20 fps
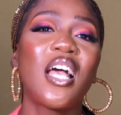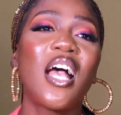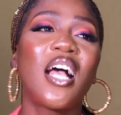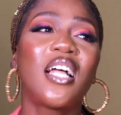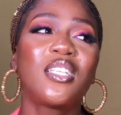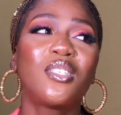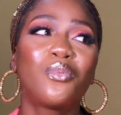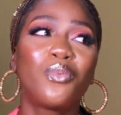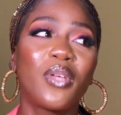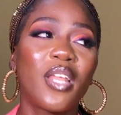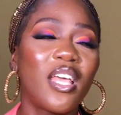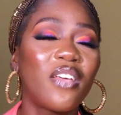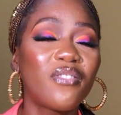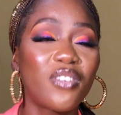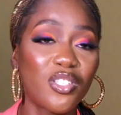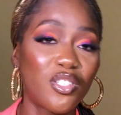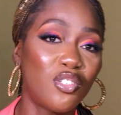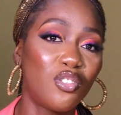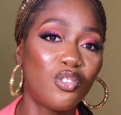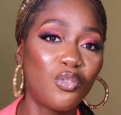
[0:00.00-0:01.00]
at
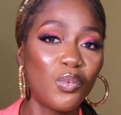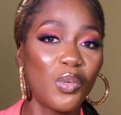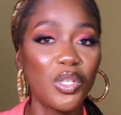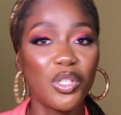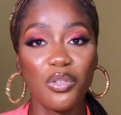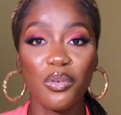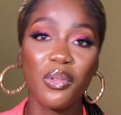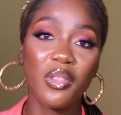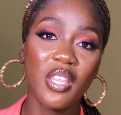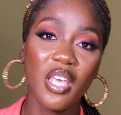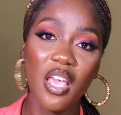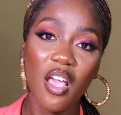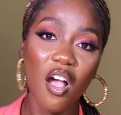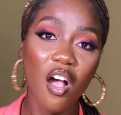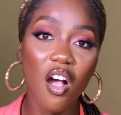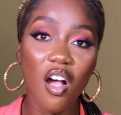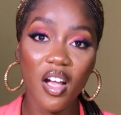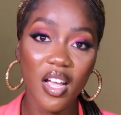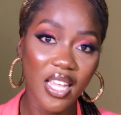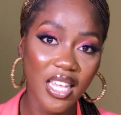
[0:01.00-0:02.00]
whatever situation they
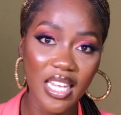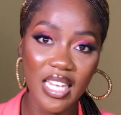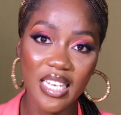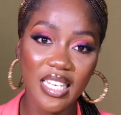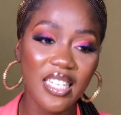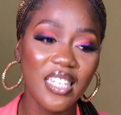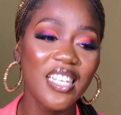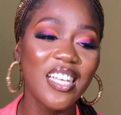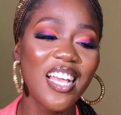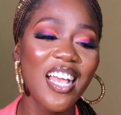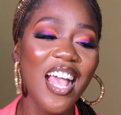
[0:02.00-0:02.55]
are in,